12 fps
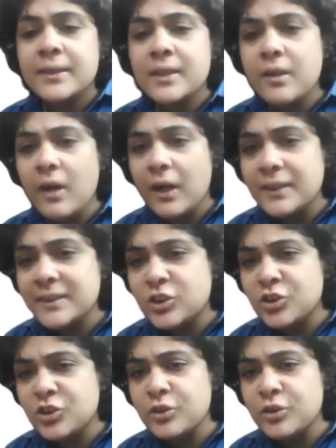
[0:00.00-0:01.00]
The
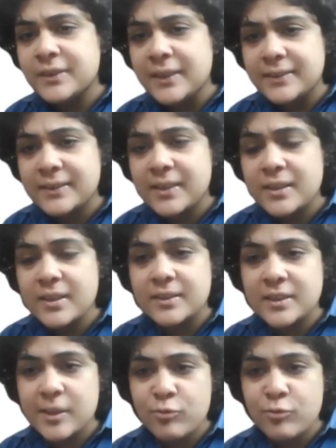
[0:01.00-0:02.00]
transition to Sanskrit
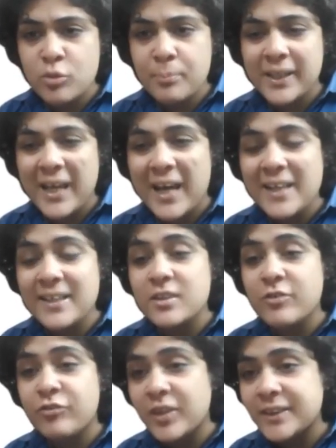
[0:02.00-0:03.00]
inscription began in
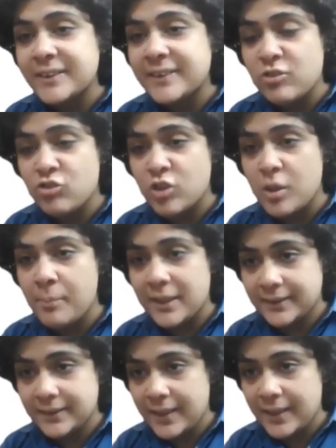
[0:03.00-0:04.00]
the 1st century
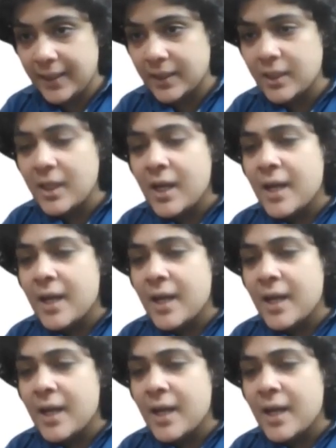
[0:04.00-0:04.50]
BCE,